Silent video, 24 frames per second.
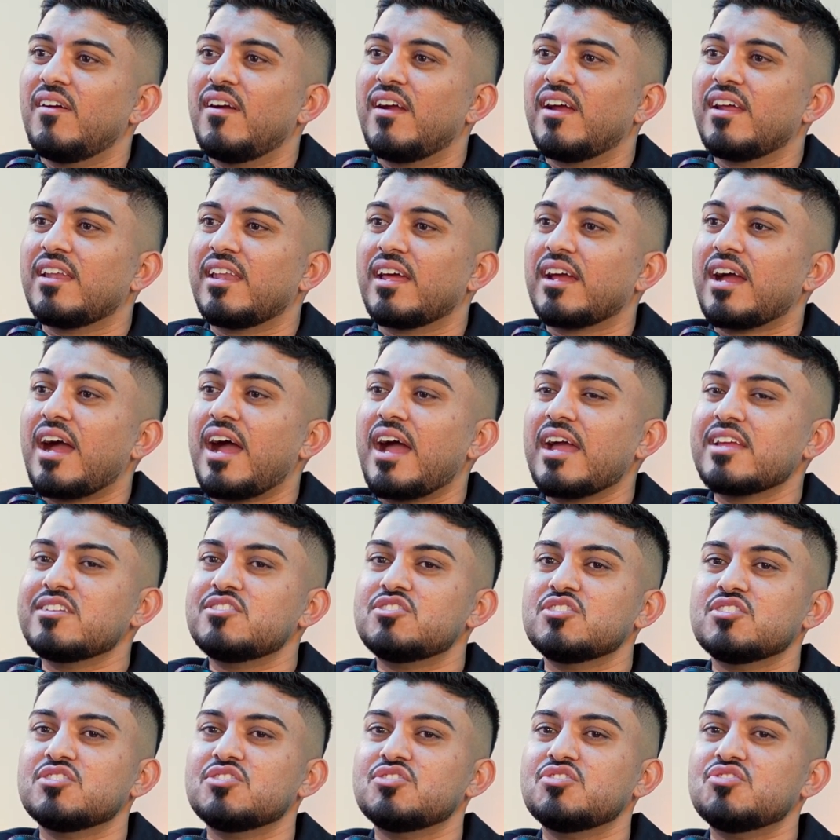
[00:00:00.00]
Right, like I
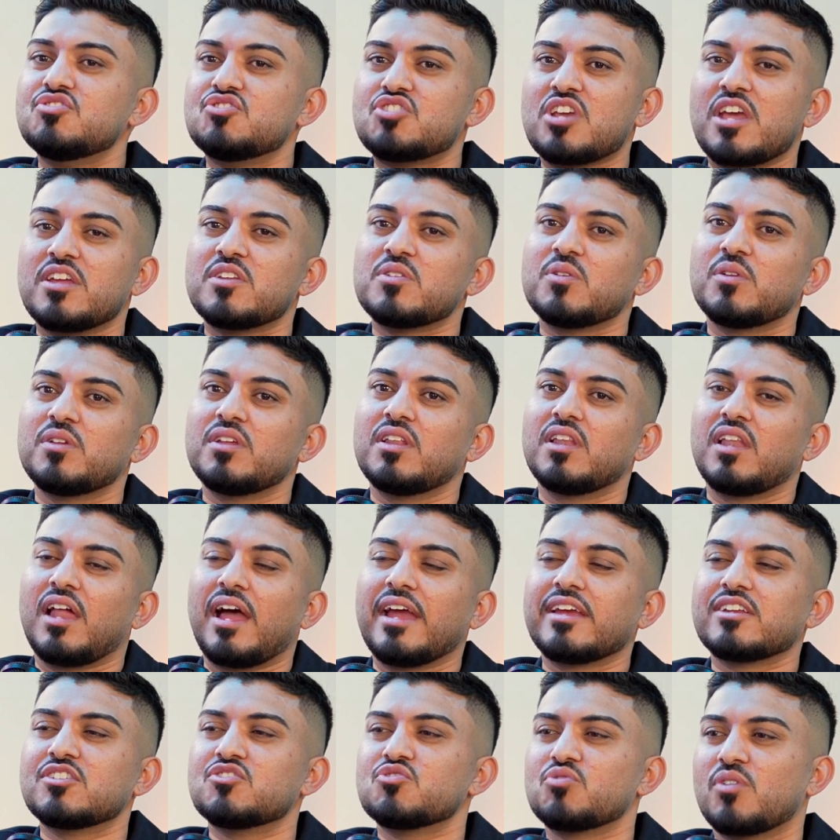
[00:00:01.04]
just genuinely
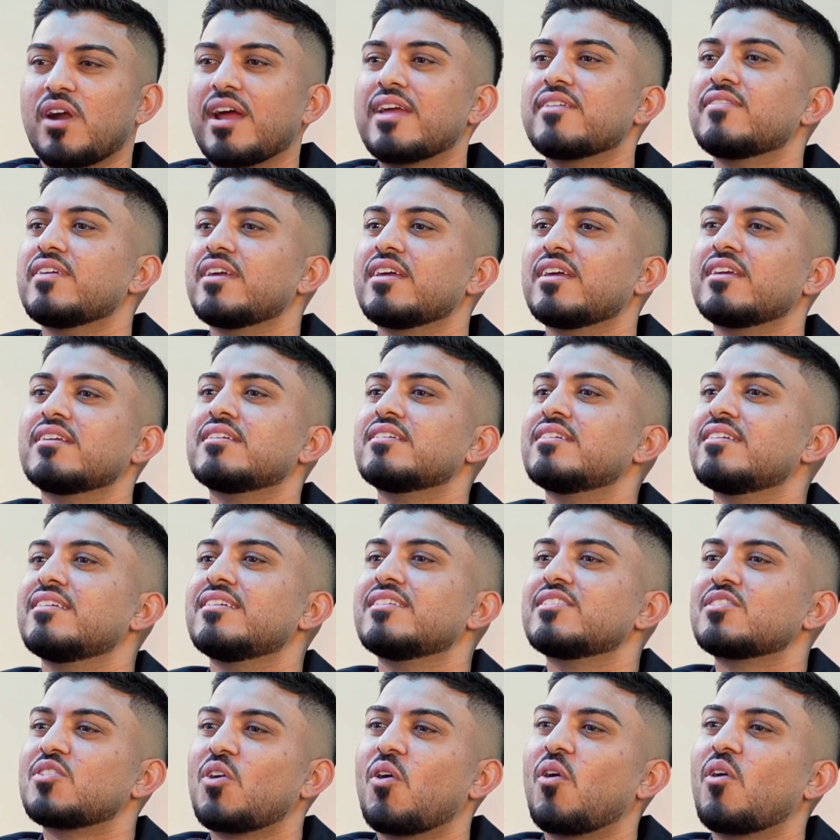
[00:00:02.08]
like driving
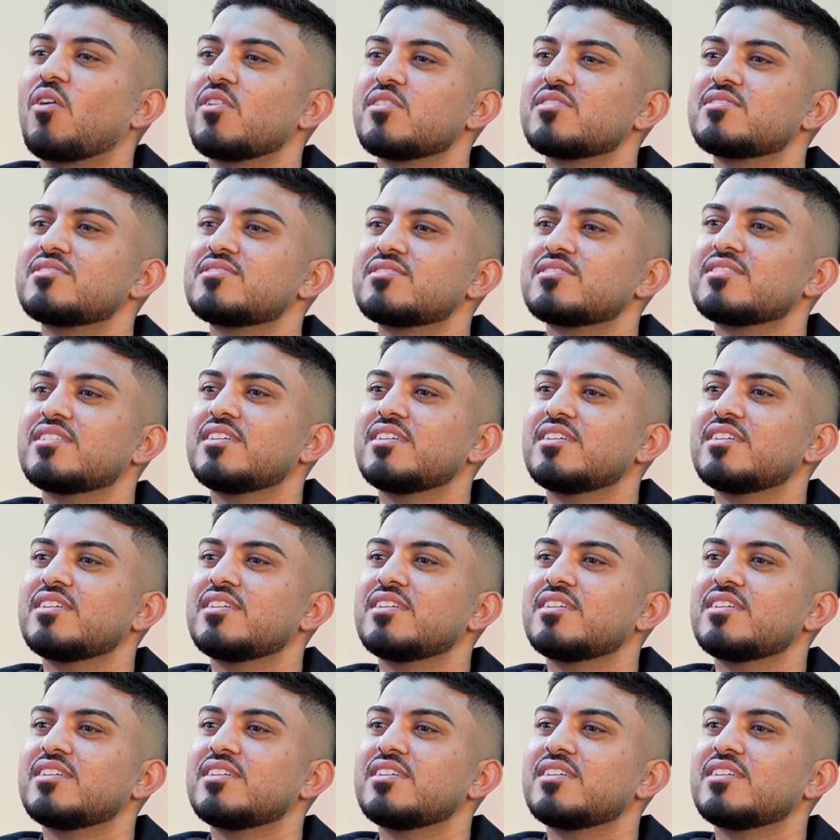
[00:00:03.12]
cars.